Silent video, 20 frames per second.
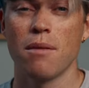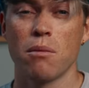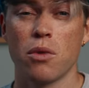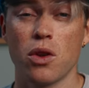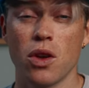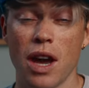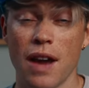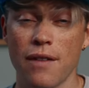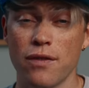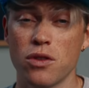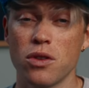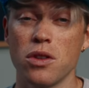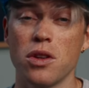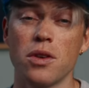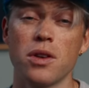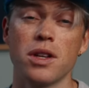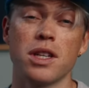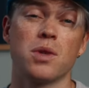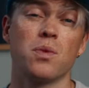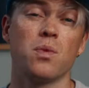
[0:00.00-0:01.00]
But you have to
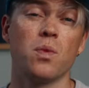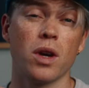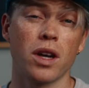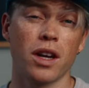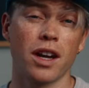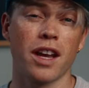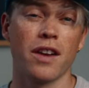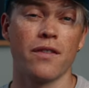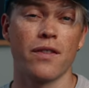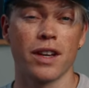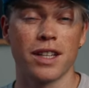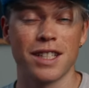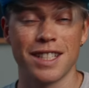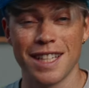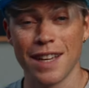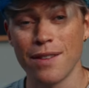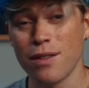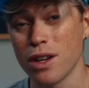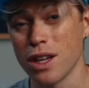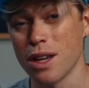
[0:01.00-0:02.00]
notice what kind of
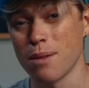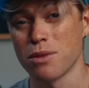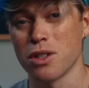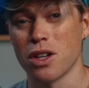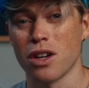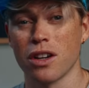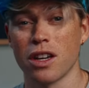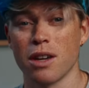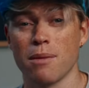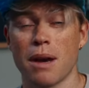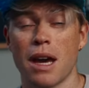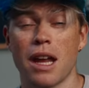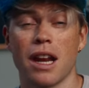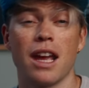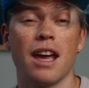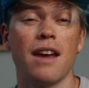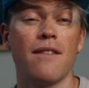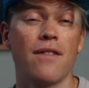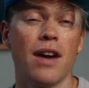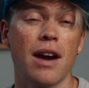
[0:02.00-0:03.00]
activity I'm talking about.
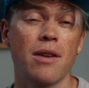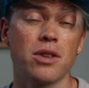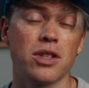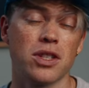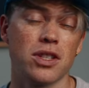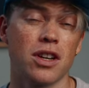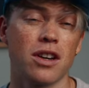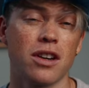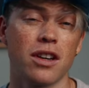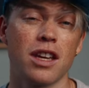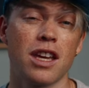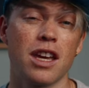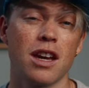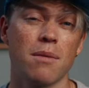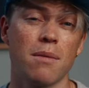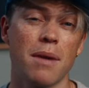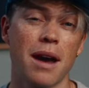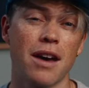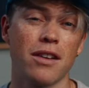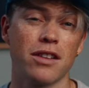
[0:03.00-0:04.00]
If I was talking
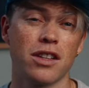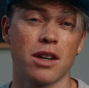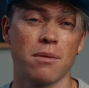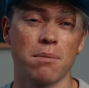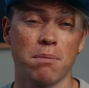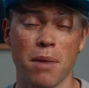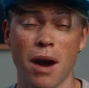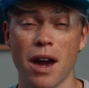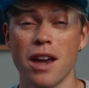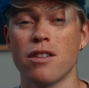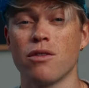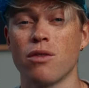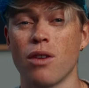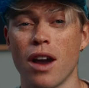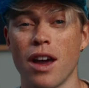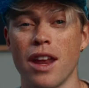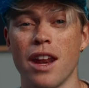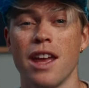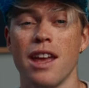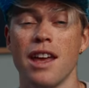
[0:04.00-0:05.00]
about a bike
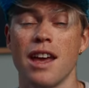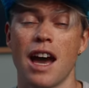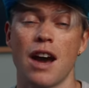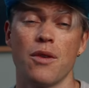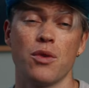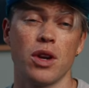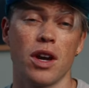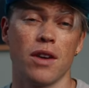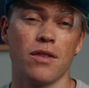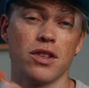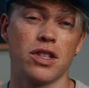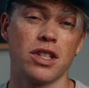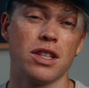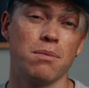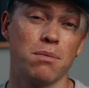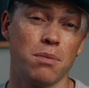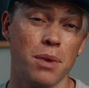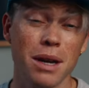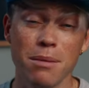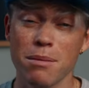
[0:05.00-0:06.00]
ride, I would
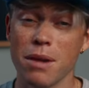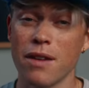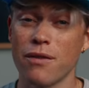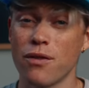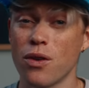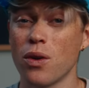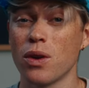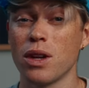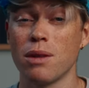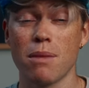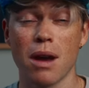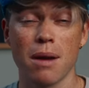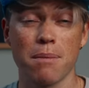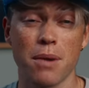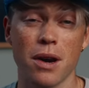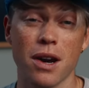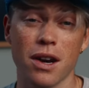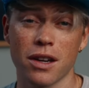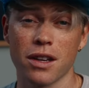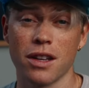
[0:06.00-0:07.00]
obviously bring my phone in my
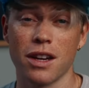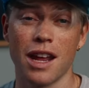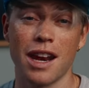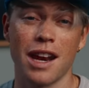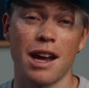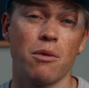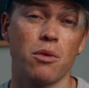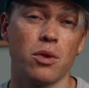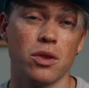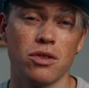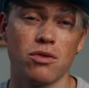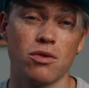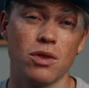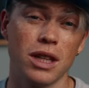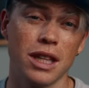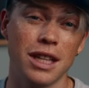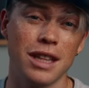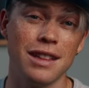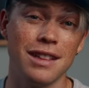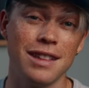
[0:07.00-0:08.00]
pocket and I wouldn't
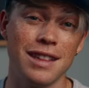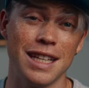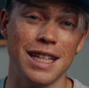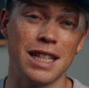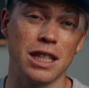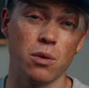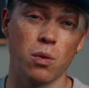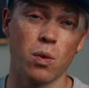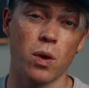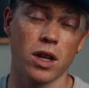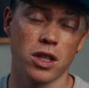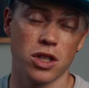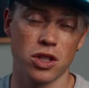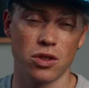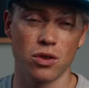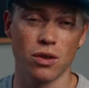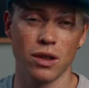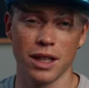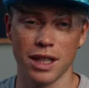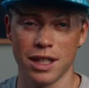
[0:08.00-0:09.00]
really need the
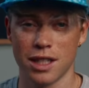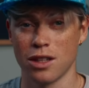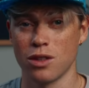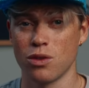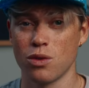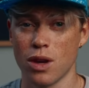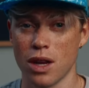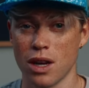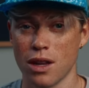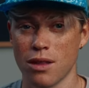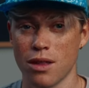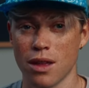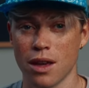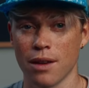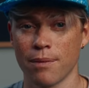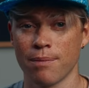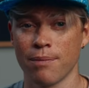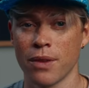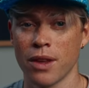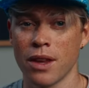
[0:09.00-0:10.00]
watch to listen to
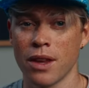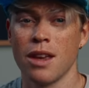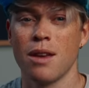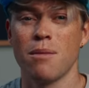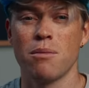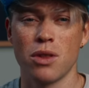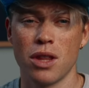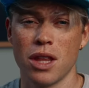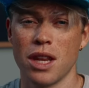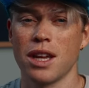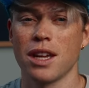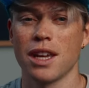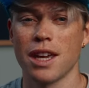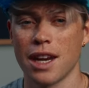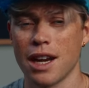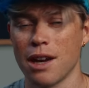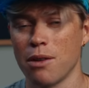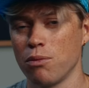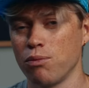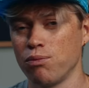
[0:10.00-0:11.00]
anything. But then
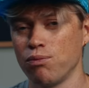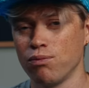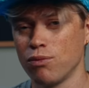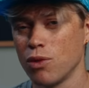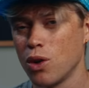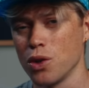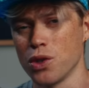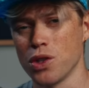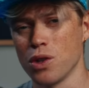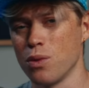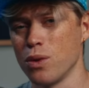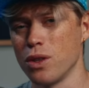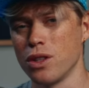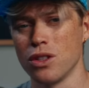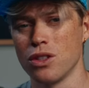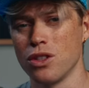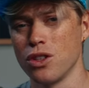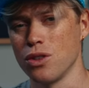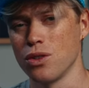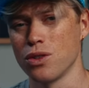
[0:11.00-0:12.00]
again, I also
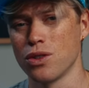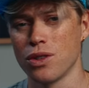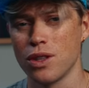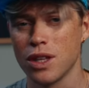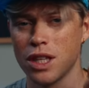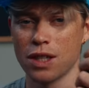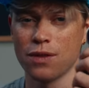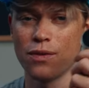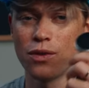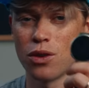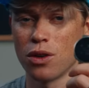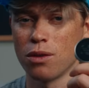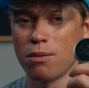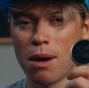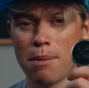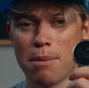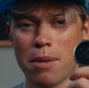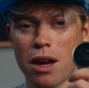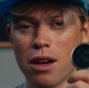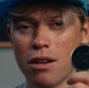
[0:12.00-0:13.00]
wouldn't use this for
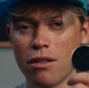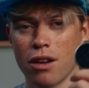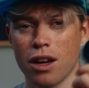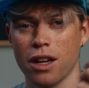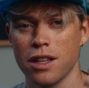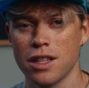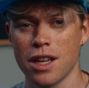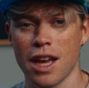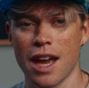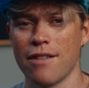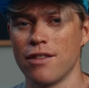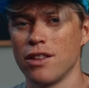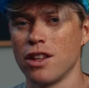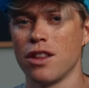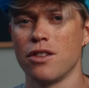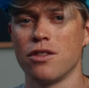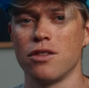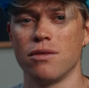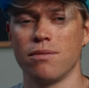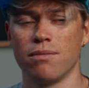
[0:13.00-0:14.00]
my bike rides. I have
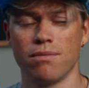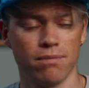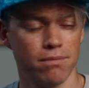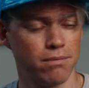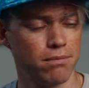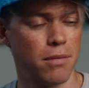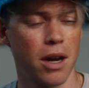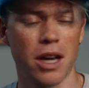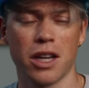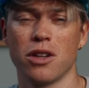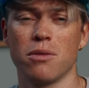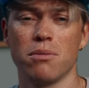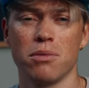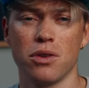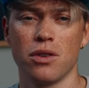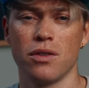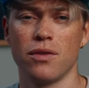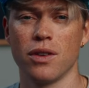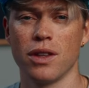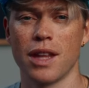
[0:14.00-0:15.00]
another bike
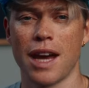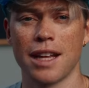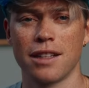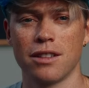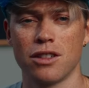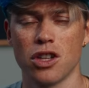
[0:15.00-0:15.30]
computer for that.